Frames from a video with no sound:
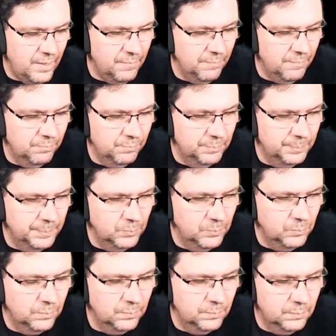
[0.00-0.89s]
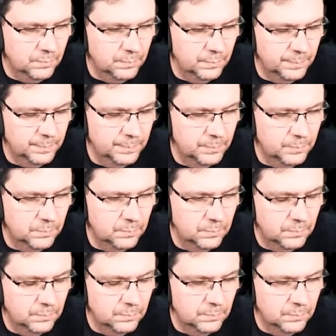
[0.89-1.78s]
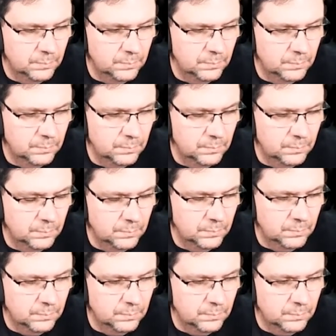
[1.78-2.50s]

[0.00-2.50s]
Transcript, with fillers: Darkness. Have I, I've done what?